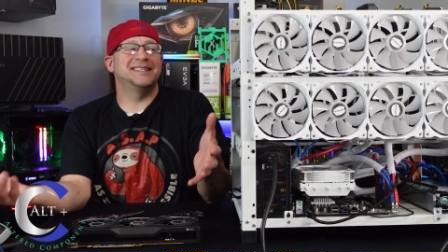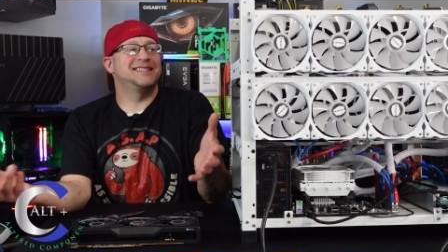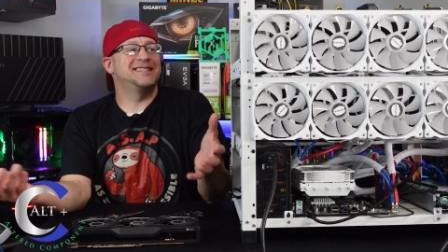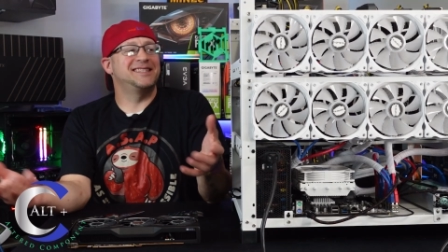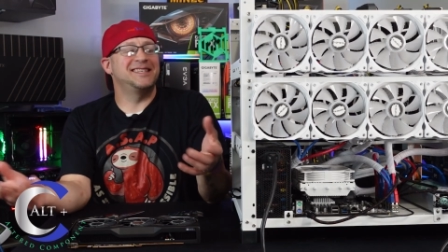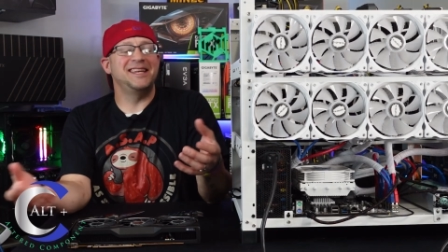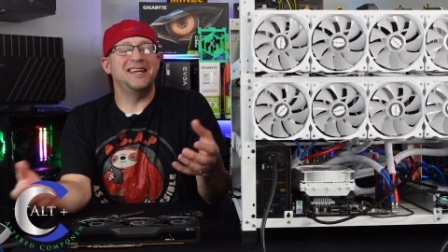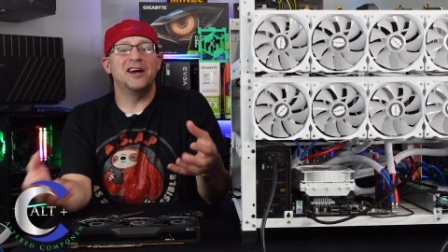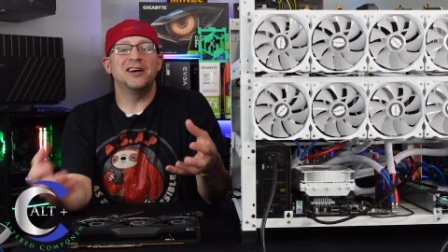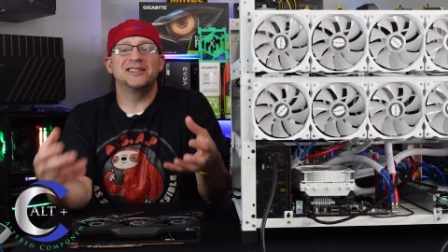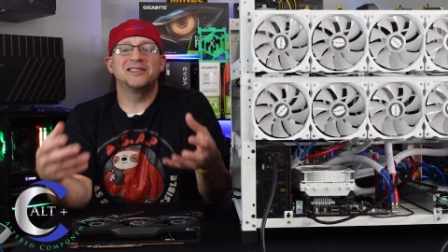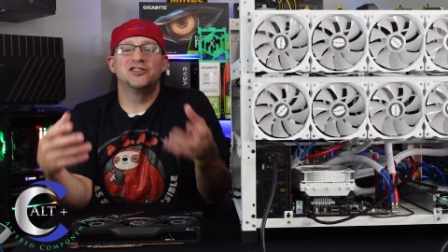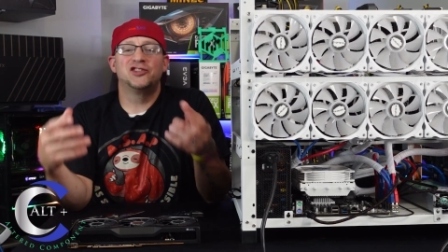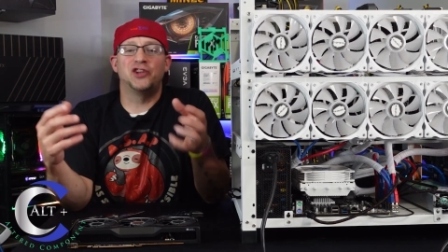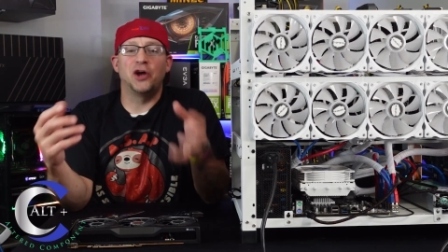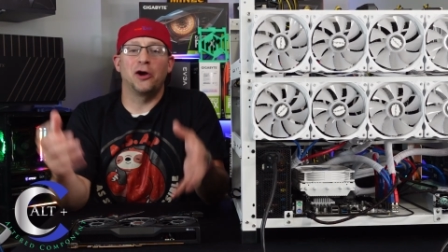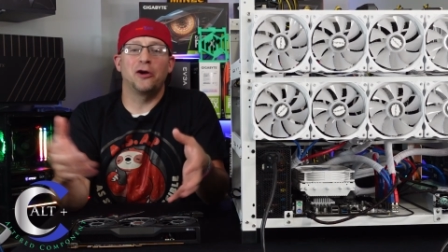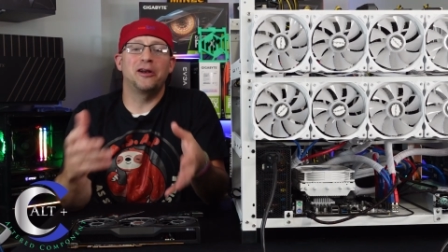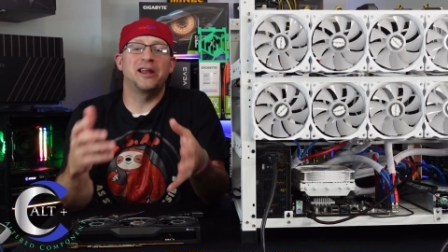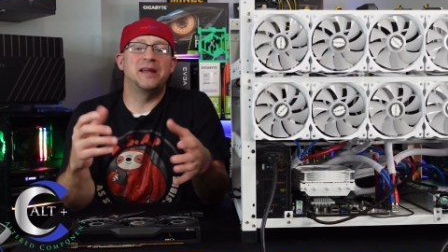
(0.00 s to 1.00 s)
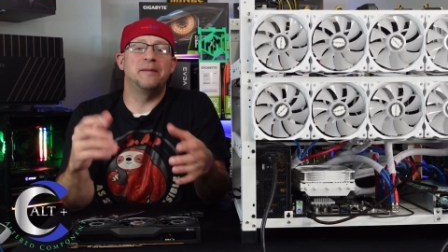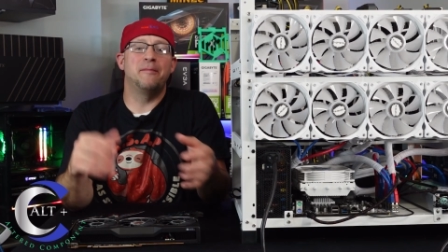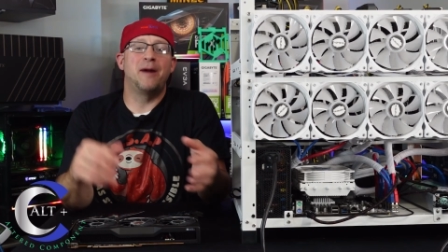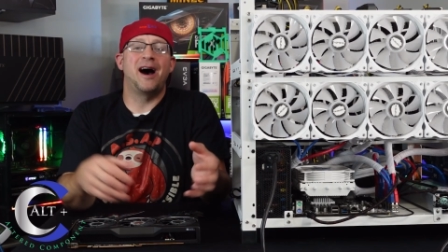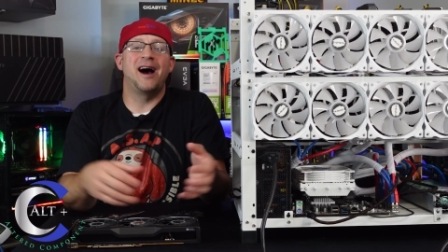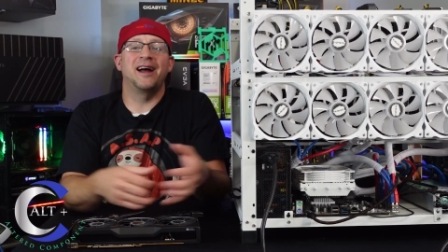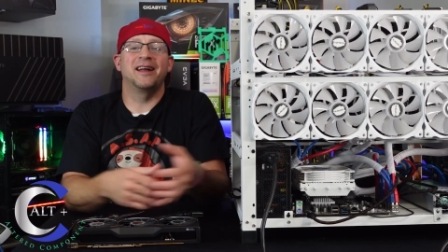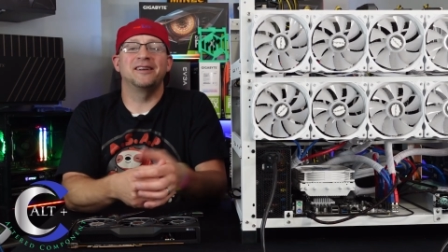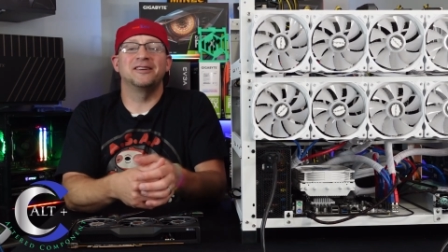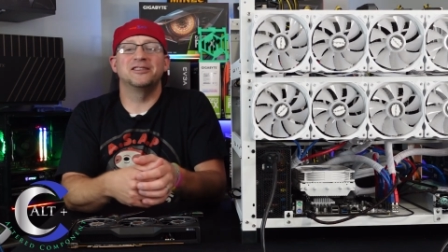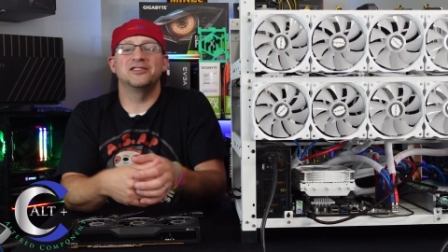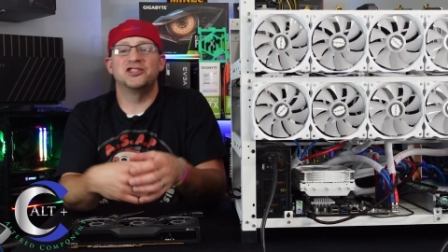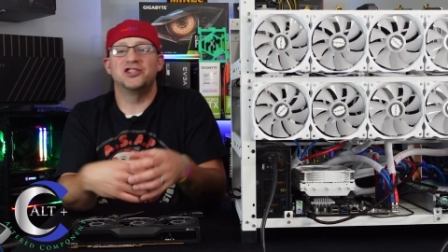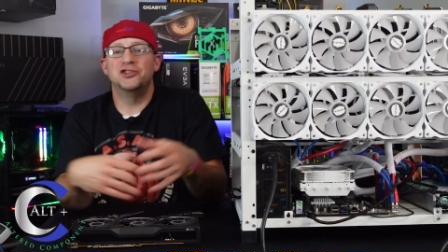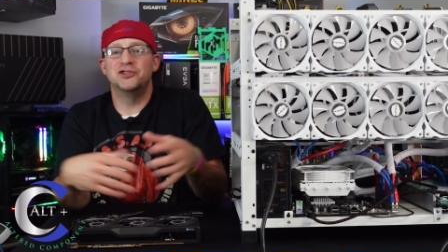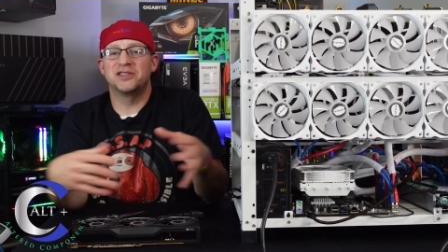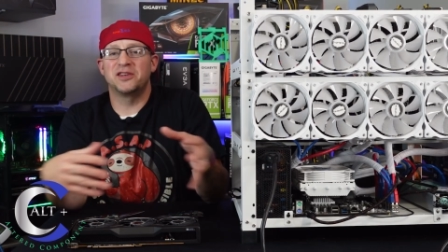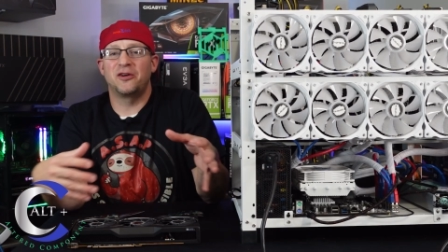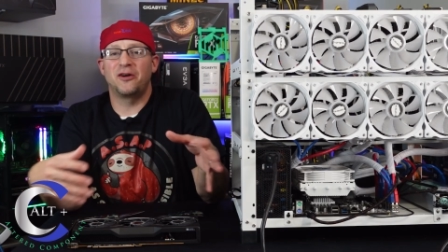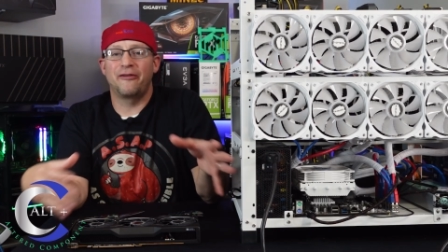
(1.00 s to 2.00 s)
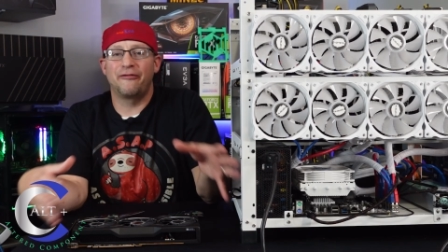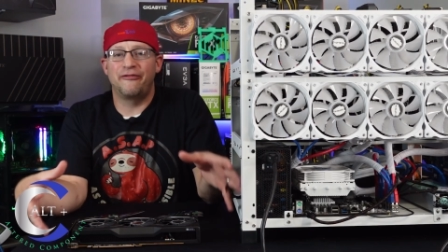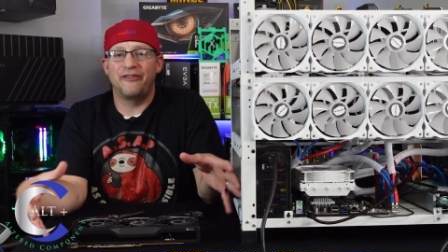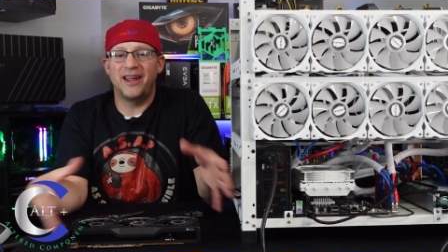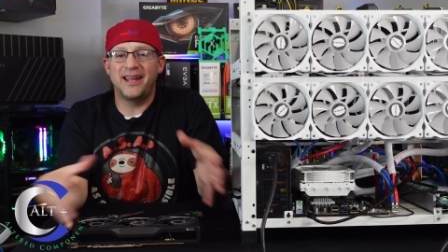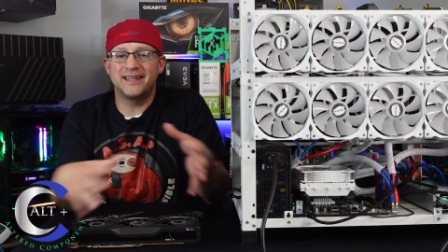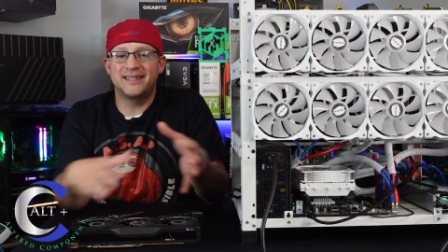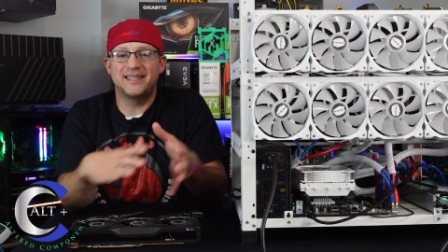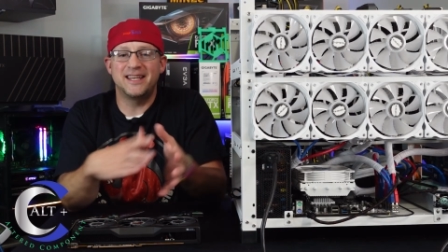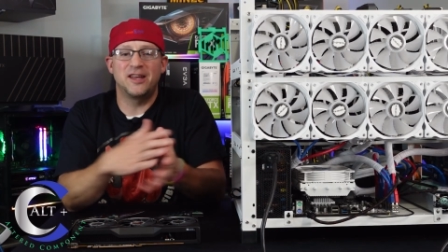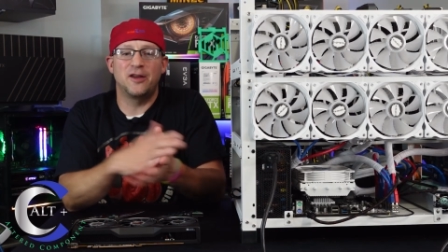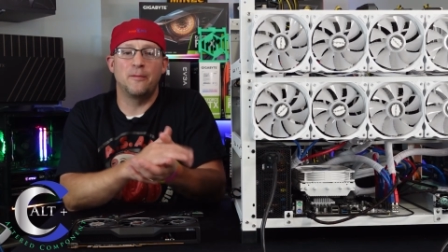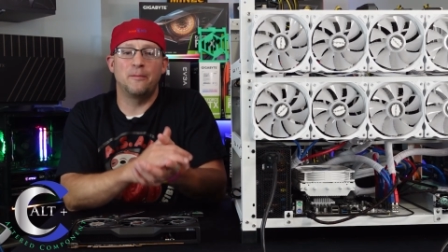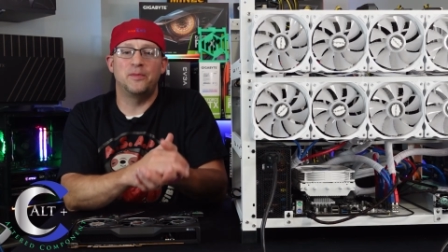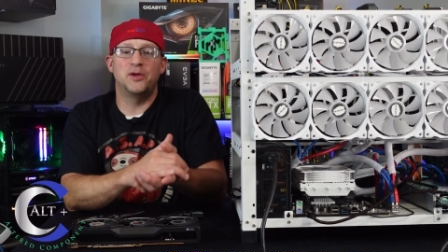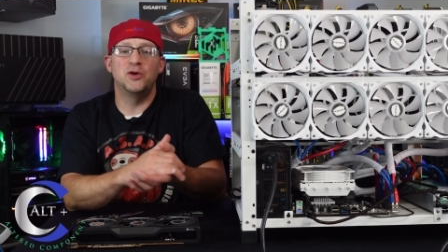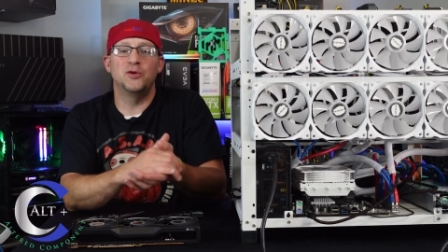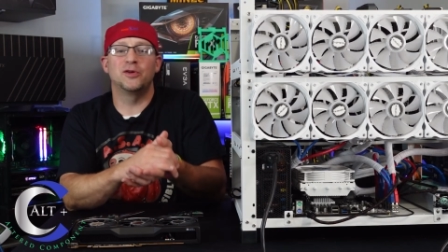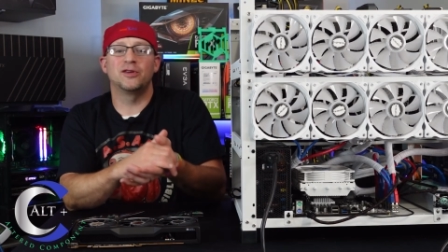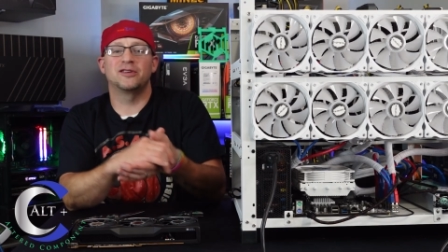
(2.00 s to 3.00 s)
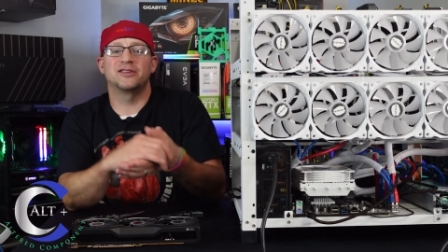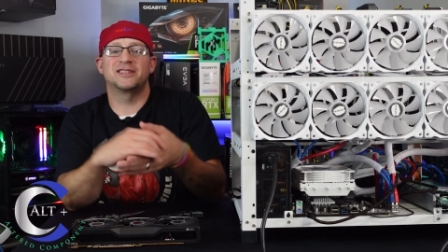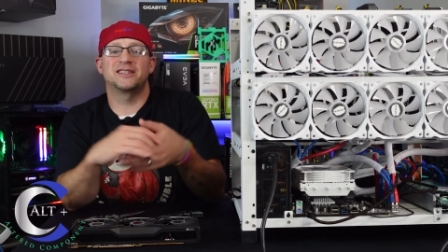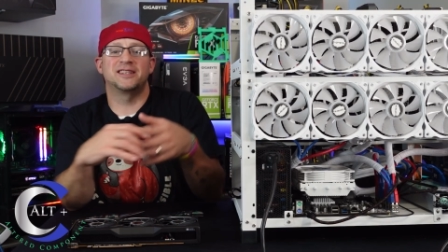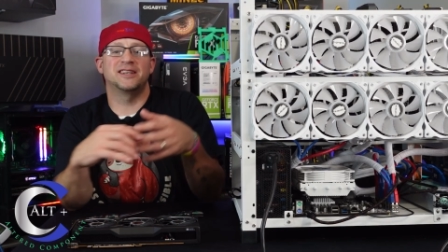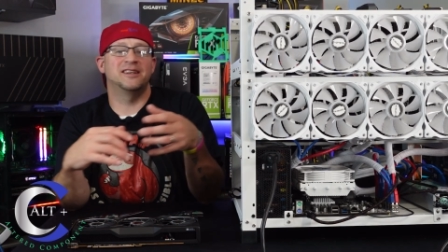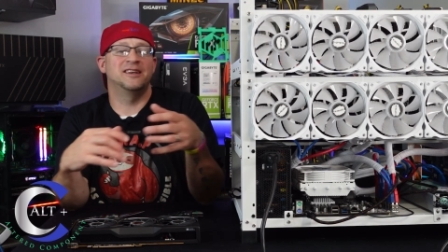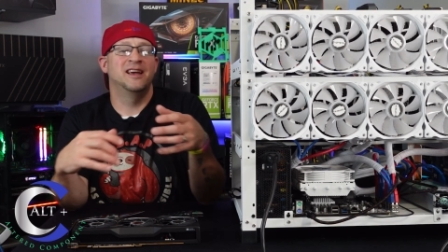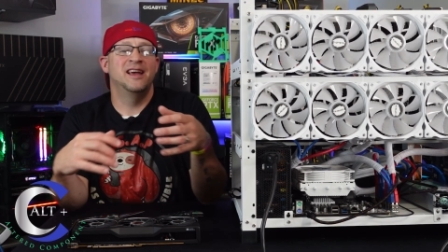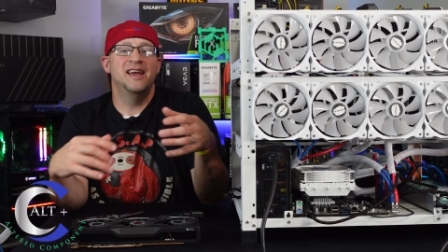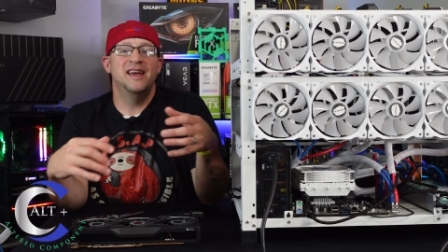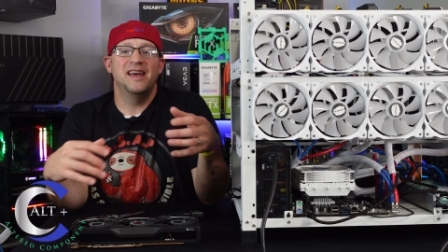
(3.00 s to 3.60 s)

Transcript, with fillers: see us dirty miners using our fancy computers to